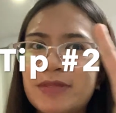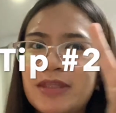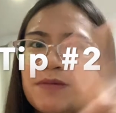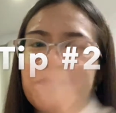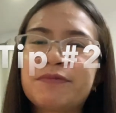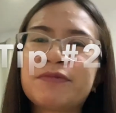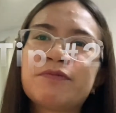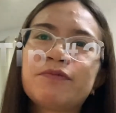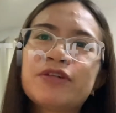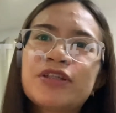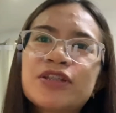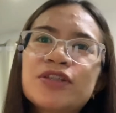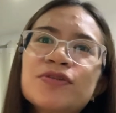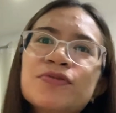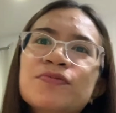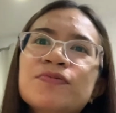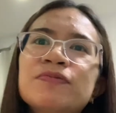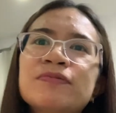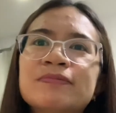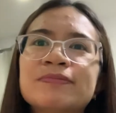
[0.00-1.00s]
number
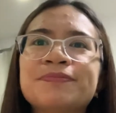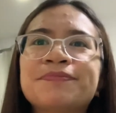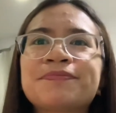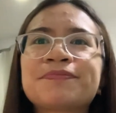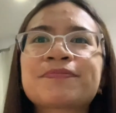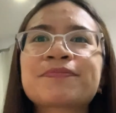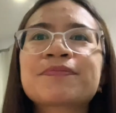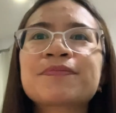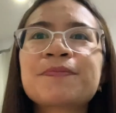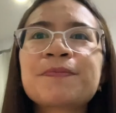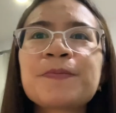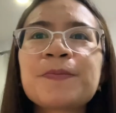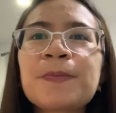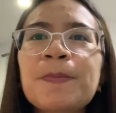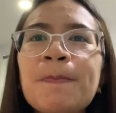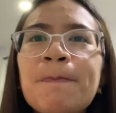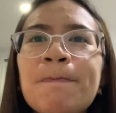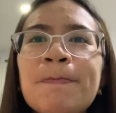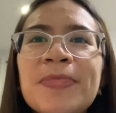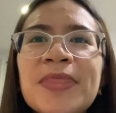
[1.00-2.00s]
2,
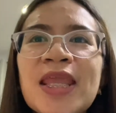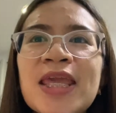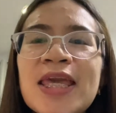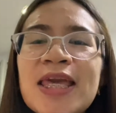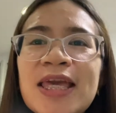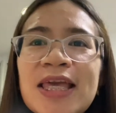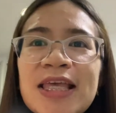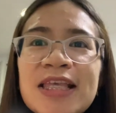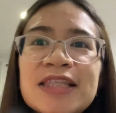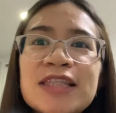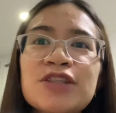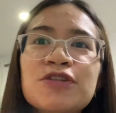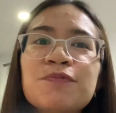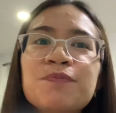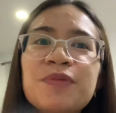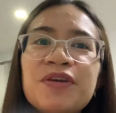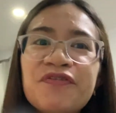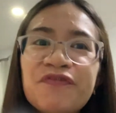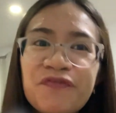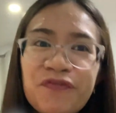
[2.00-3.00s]
is to
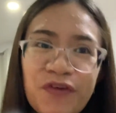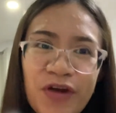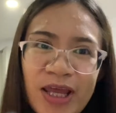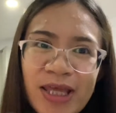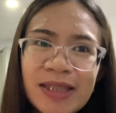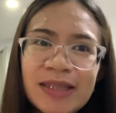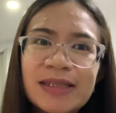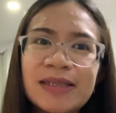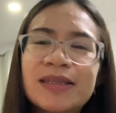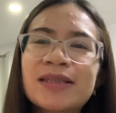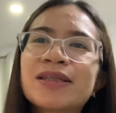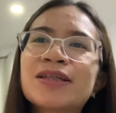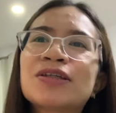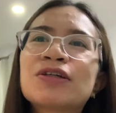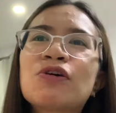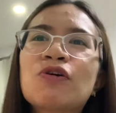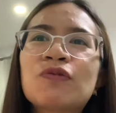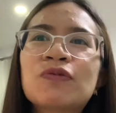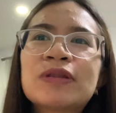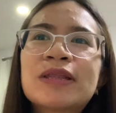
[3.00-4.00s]
befriend
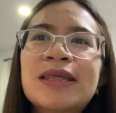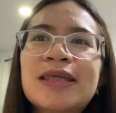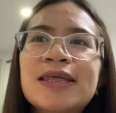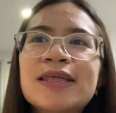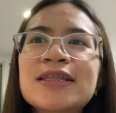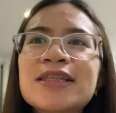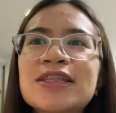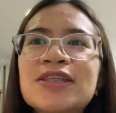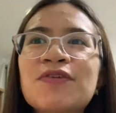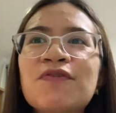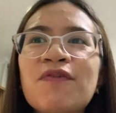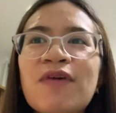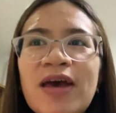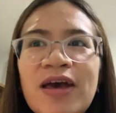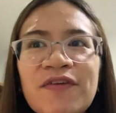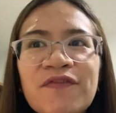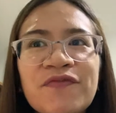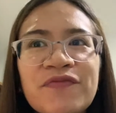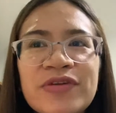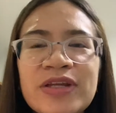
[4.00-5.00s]
colleagues who
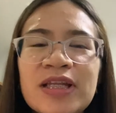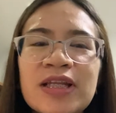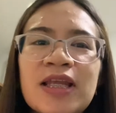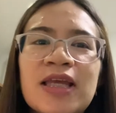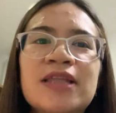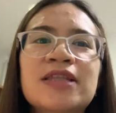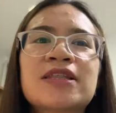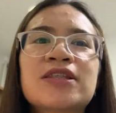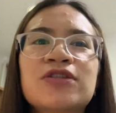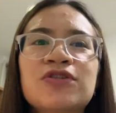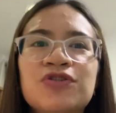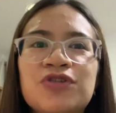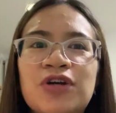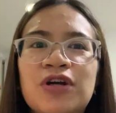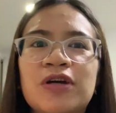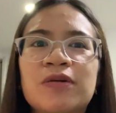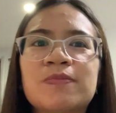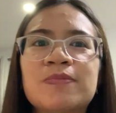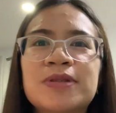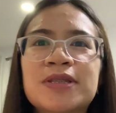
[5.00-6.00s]
have freelance
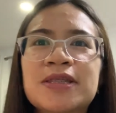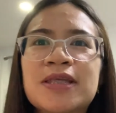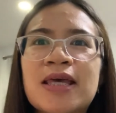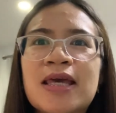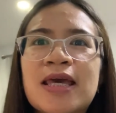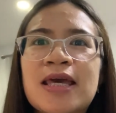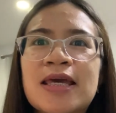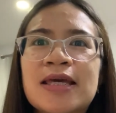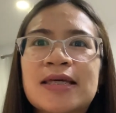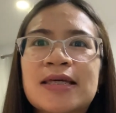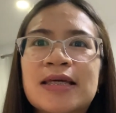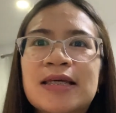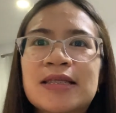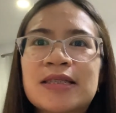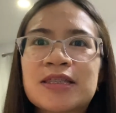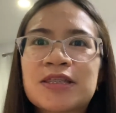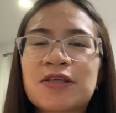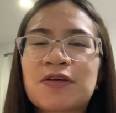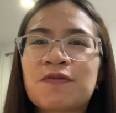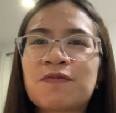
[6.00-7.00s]
jobs.
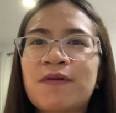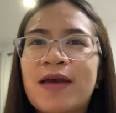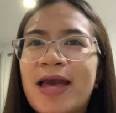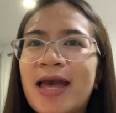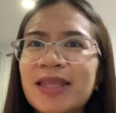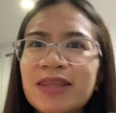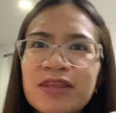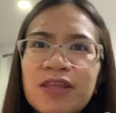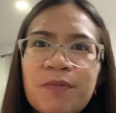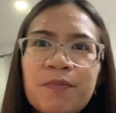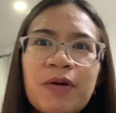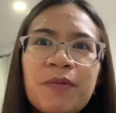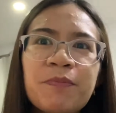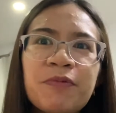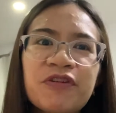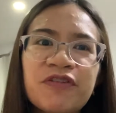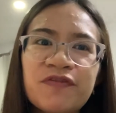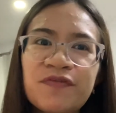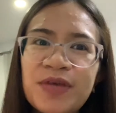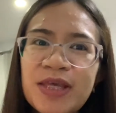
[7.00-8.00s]
So add them up
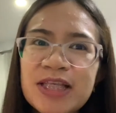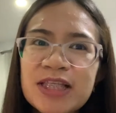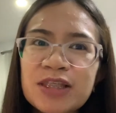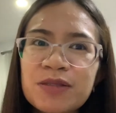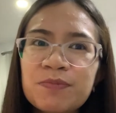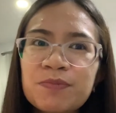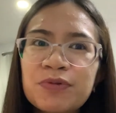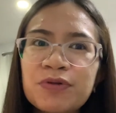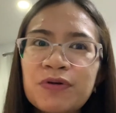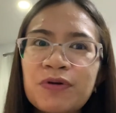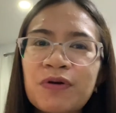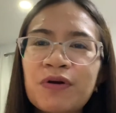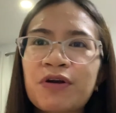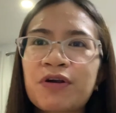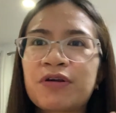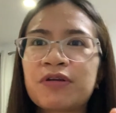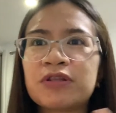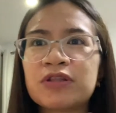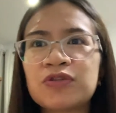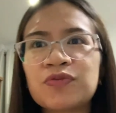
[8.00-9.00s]
on Facebook
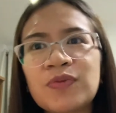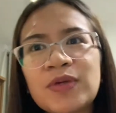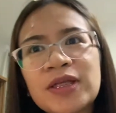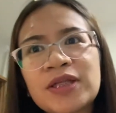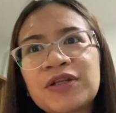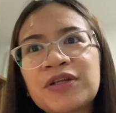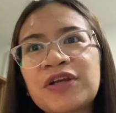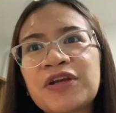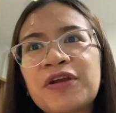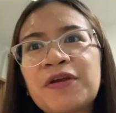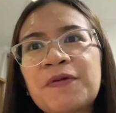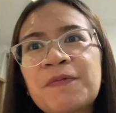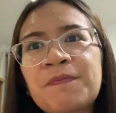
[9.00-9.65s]
or on Twitter,